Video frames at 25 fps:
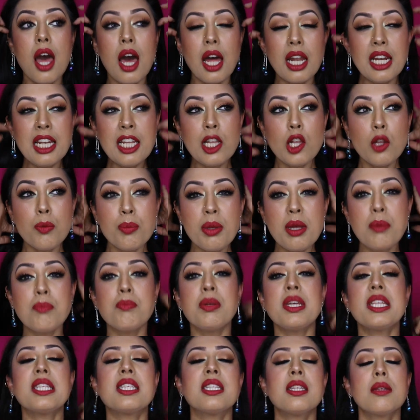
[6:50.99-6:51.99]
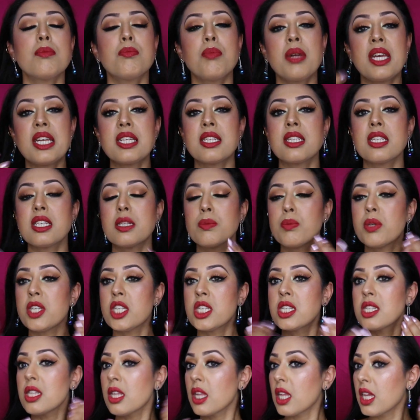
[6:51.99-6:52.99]
little bit bits and pieces but
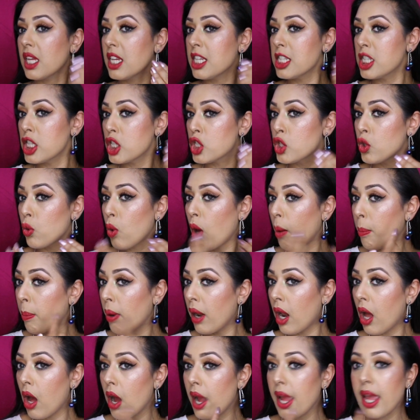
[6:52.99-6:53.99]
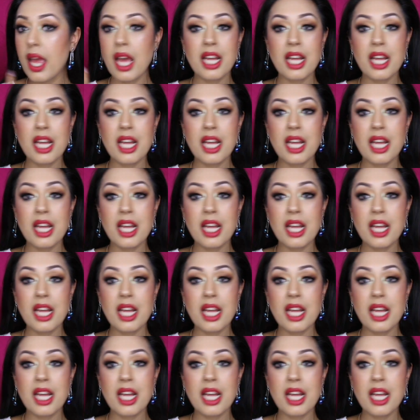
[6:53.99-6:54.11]
still easy to apply